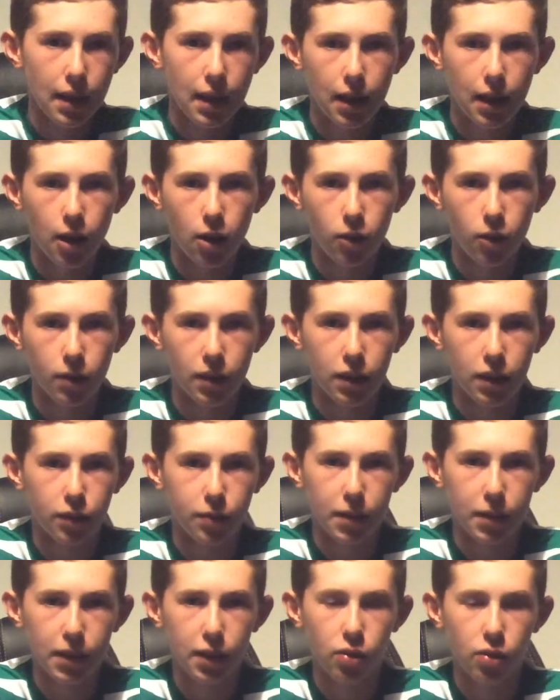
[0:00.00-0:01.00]
hopefully
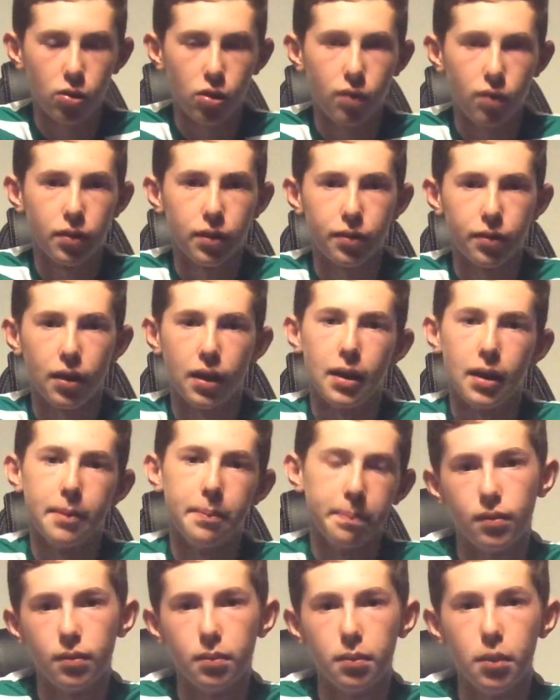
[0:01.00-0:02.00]
speedy recovery for
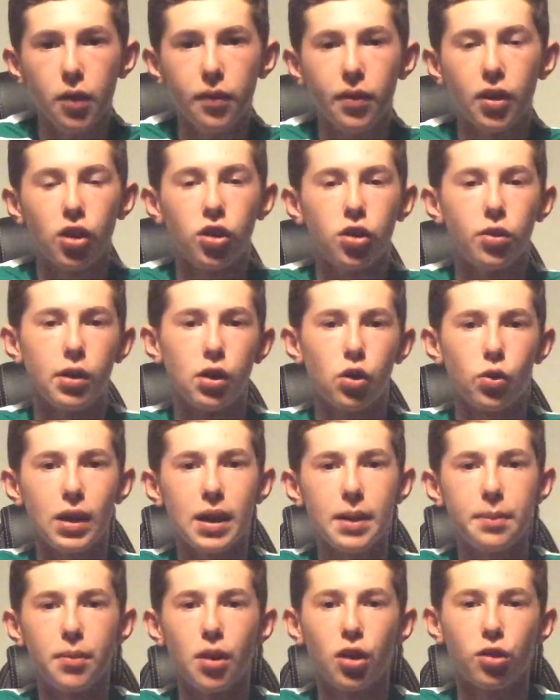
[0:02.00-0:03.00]
him. Moving on to a
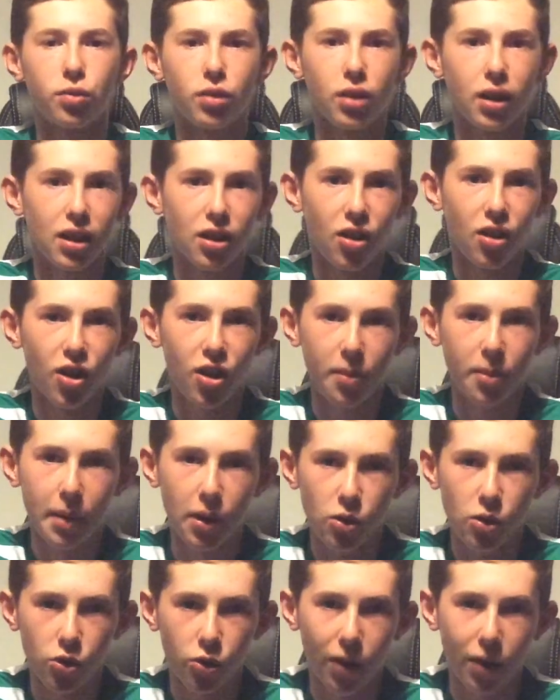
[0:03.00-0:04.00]
green box, we're going to talk
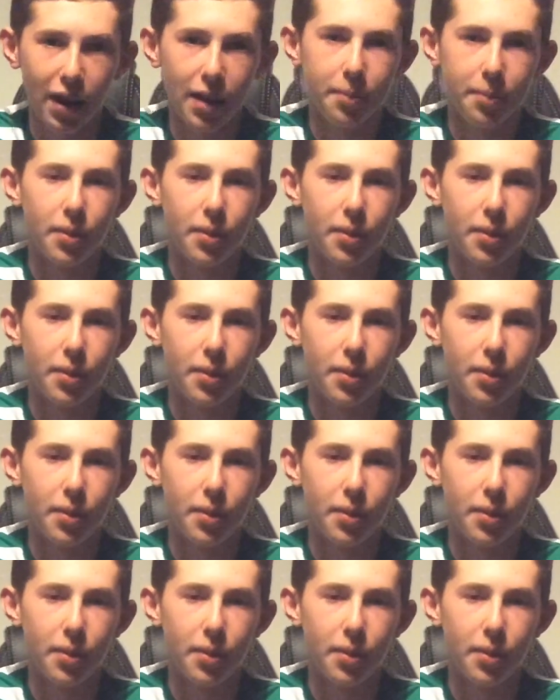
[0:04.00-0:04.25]
about Graham